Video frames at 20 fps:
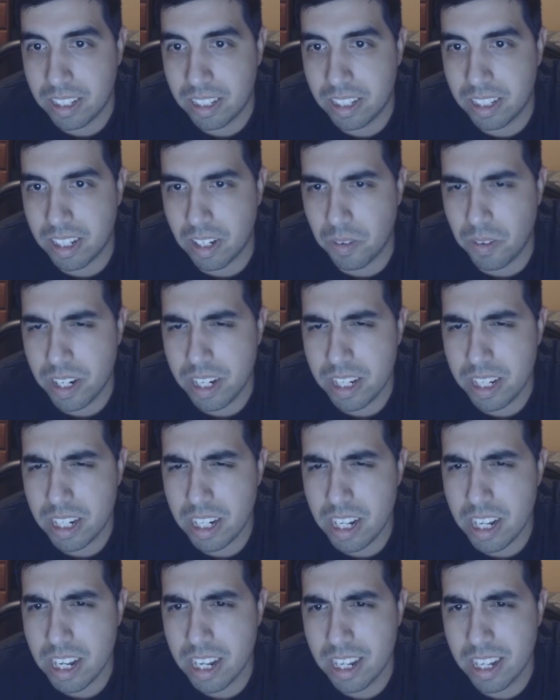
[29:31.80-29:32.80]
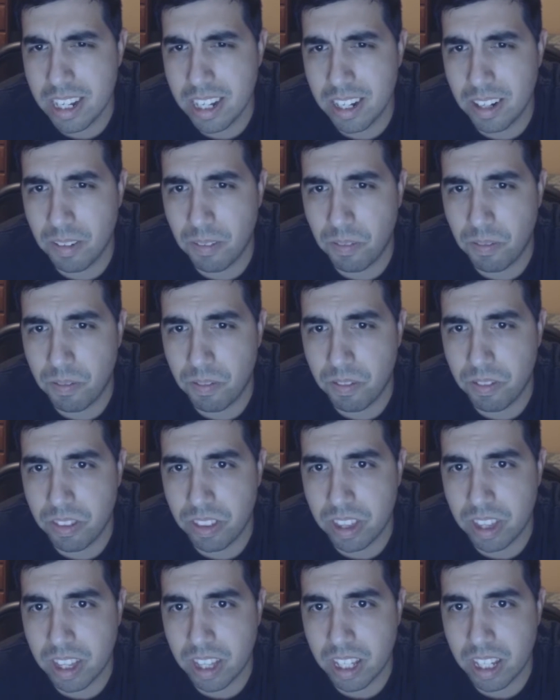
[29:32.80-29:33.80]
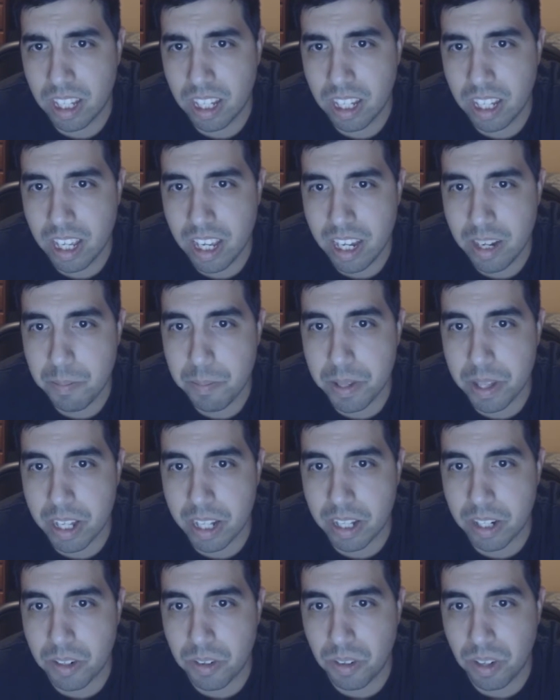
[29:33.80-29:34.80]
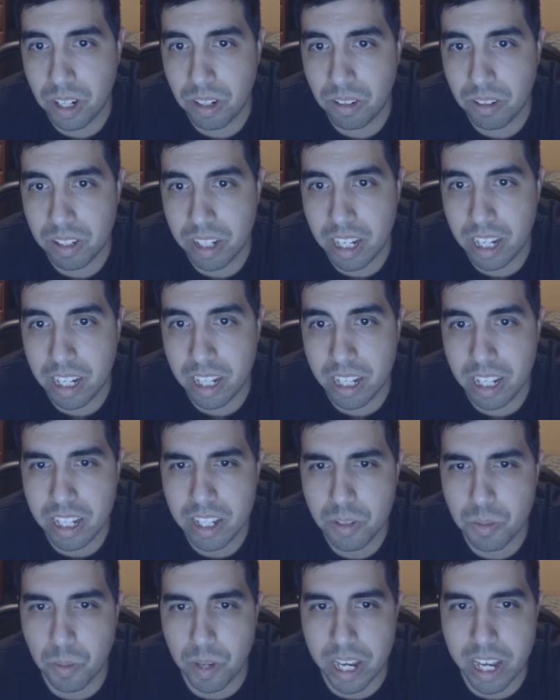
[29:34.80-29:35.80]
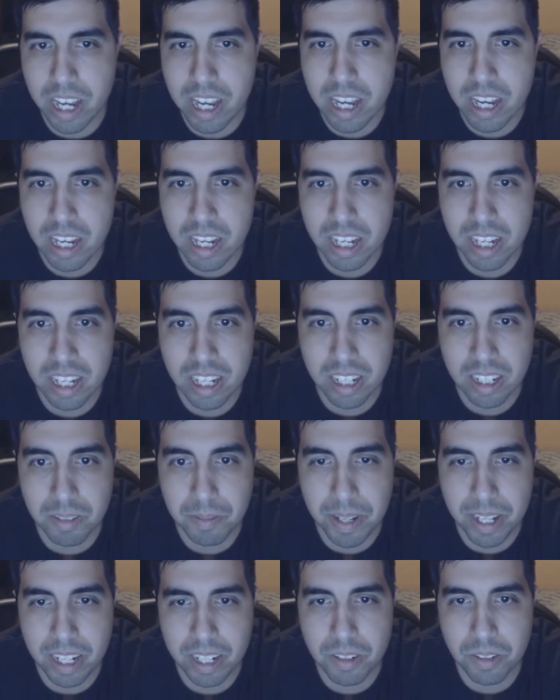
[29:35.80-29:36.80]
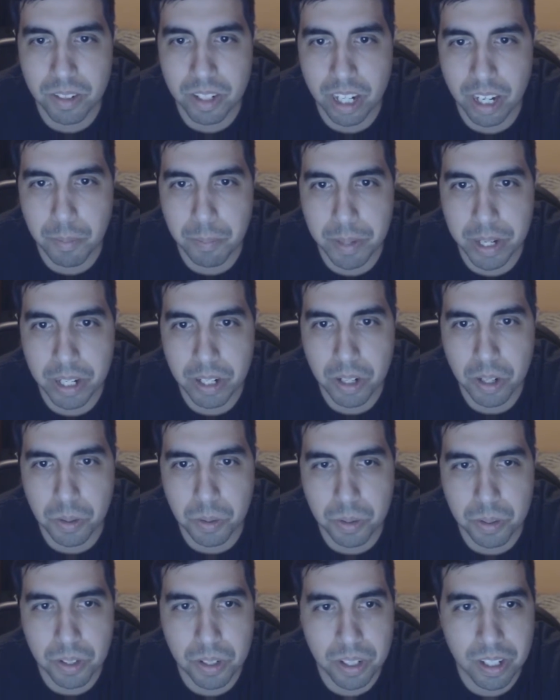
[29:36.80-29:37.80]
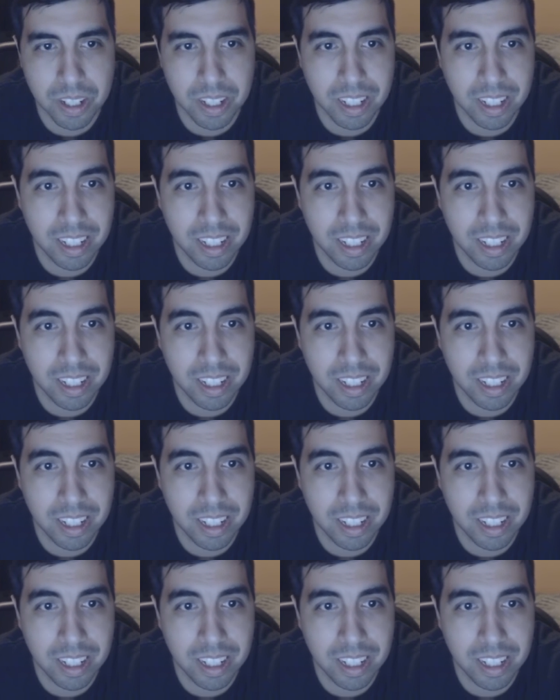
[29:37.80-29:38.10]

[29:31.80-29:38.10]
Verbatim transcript: Seriously? It can't be that the trials end this way. Man, that dude's got a big nose.